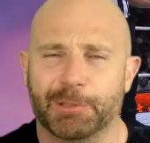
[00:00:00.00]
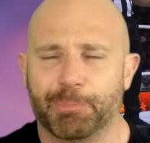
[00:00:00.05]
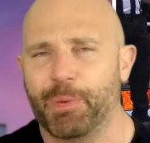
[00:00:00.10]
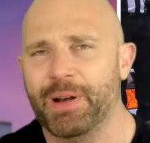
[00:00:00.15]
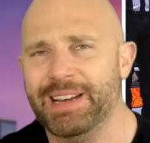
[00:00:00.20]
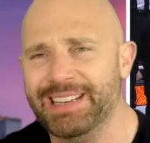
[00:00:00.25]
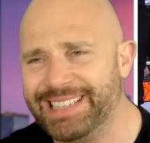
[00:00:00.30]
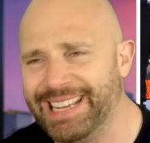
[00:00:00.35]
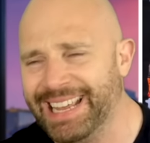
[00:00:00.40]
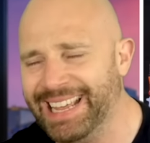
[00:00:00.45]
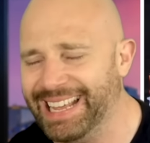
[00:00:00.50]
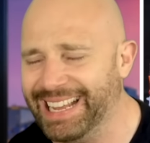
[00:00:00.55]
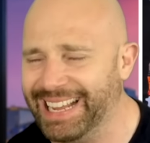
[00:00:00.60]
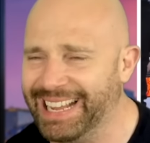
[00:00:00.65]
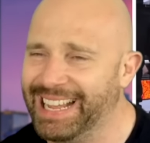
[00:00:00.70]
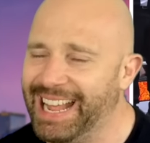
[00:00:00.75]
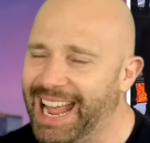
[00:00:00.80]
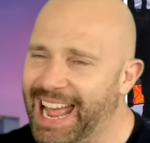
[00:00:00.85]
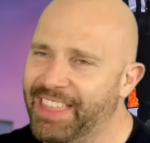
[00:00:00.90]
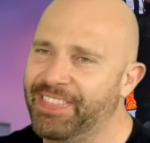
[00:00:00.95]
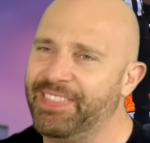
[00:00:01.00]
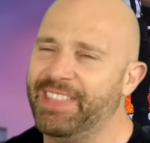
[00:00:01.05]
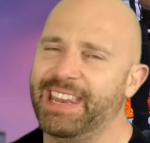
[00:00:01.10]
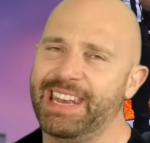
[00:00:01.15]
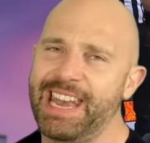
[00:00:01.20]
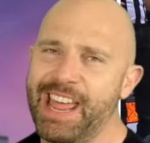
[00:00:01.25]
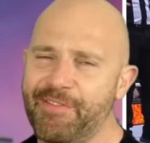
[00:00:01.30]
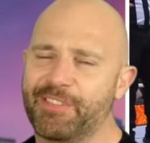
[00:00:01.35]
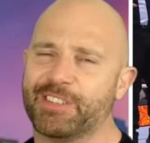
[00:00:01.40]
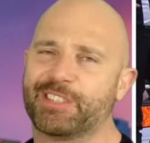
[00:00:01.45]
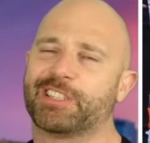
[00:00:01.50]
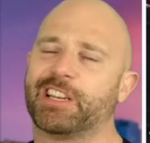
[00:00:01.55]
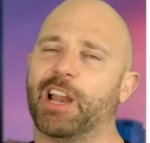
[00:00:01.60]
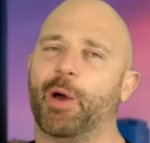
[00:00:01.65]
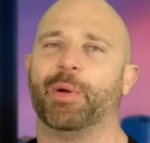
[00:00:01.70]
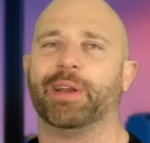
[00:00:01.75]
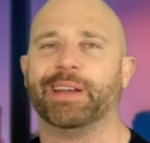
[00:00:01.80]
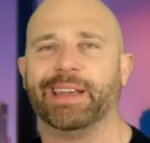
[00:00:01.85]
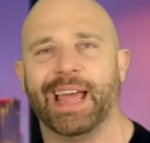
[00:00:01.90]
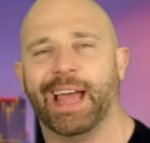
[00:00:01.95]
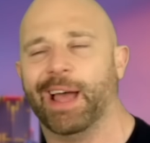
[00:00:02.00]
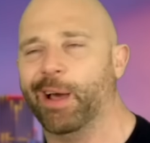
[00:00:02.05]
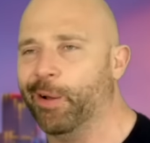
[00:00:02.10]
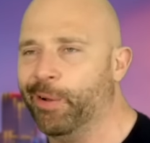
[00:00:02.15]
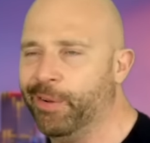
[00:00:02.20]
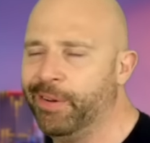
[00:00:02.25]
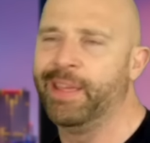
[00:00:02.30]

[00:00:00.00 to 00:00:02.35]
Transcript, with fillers: sprinting, and they're never slowing down.